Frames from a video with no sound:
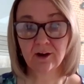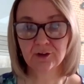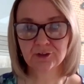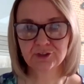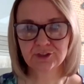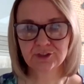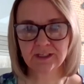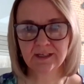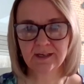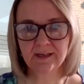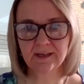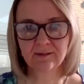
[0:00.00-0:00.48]
a
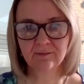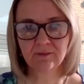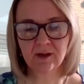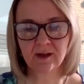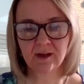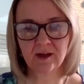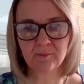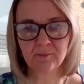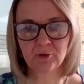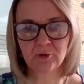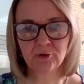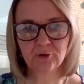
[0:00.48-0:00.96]
hard year
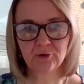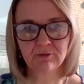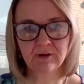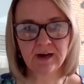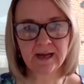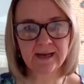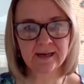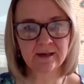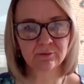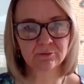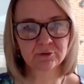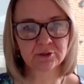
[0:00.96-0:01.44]
all
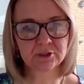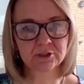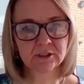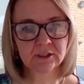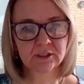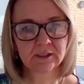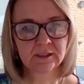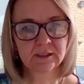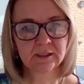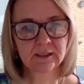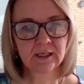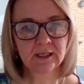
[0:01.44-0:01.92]
round.
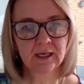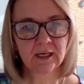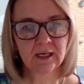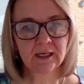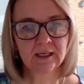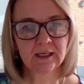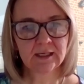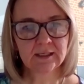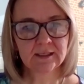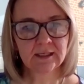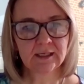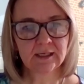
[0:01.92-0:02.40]

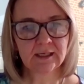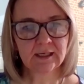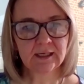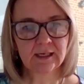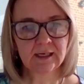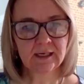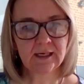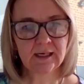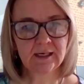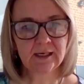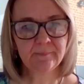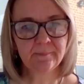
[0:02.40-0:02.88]

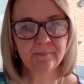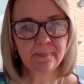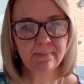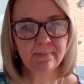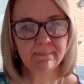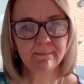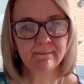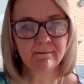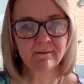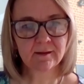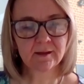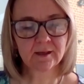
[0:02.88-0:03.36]

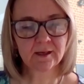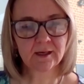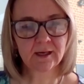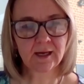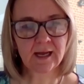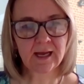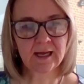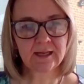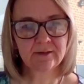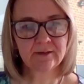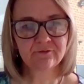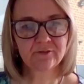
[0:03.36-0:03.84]
And
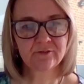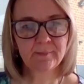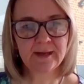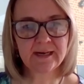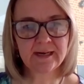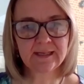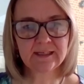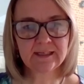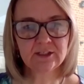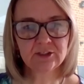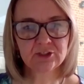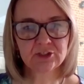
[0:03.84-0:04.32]
for
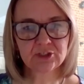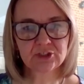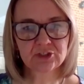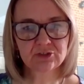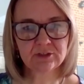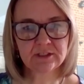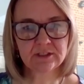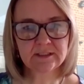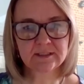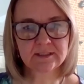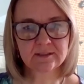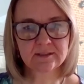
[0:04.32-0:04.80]
many
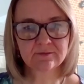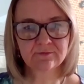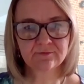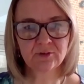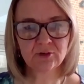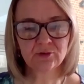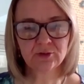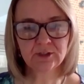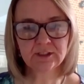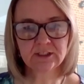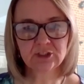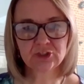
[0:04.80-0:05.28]
industries,
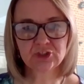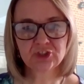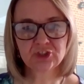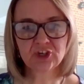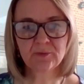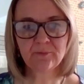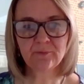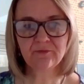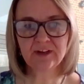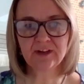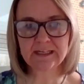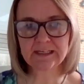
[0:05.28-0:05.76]
falling
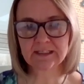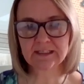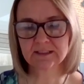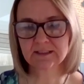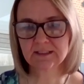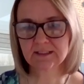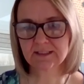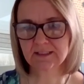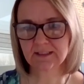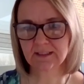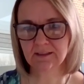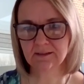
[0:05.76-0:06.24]
job
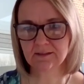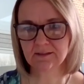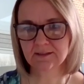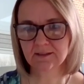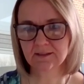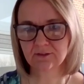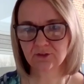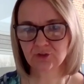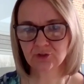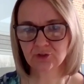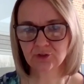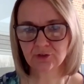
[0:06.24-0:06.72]

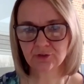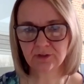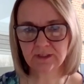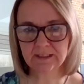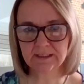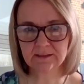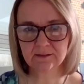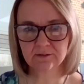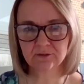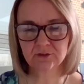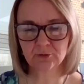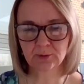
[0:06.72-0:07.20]
vacancies
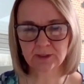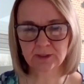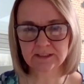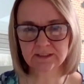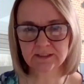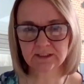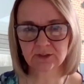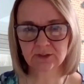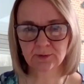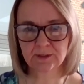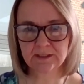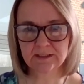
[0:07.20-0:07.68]
during
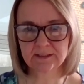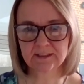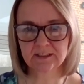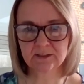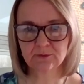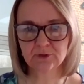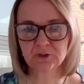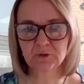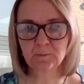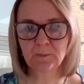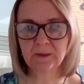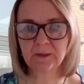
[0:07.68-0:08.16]

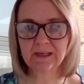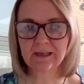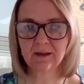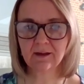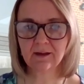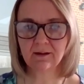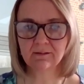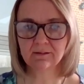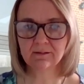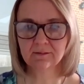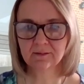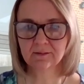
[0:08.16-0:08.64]
2020 was
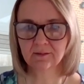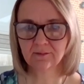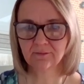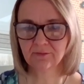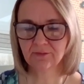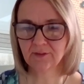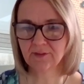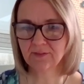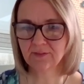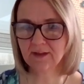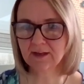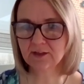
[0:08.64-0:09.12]
bigger
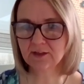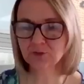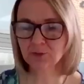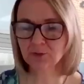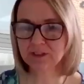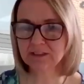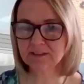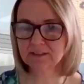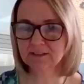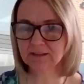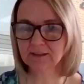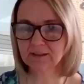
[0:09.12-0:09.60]
than that
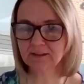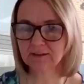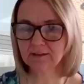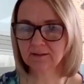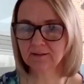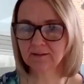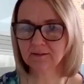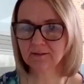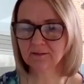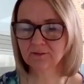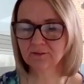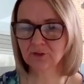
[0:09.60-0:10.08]

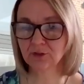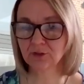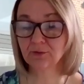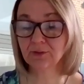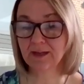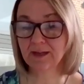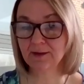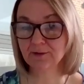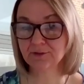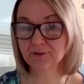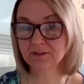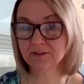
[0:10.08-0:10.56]

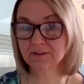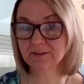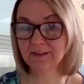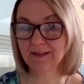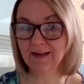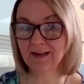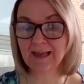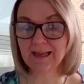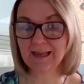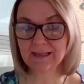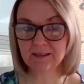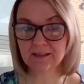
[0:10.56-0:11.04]

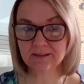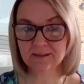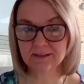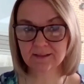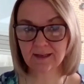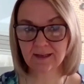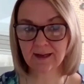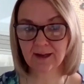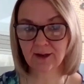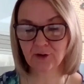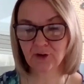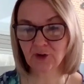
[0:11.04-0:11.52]

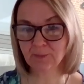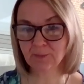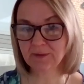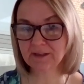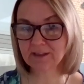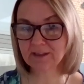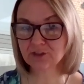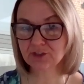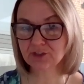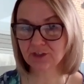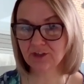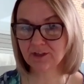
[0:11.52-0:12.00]
2008
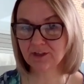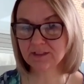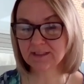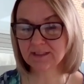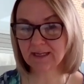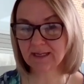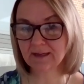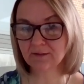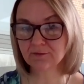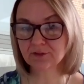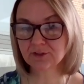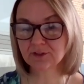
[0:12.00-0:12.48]
economic
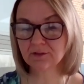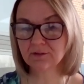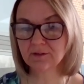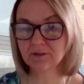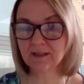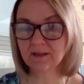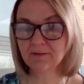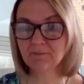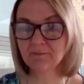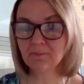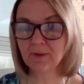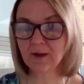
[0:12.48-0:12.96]
turndown. So
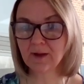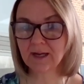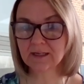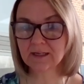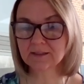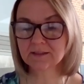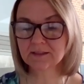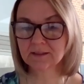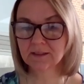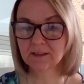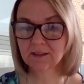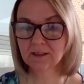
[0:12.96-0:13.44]
the
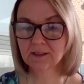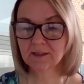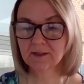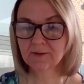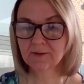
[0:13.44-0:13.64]
impact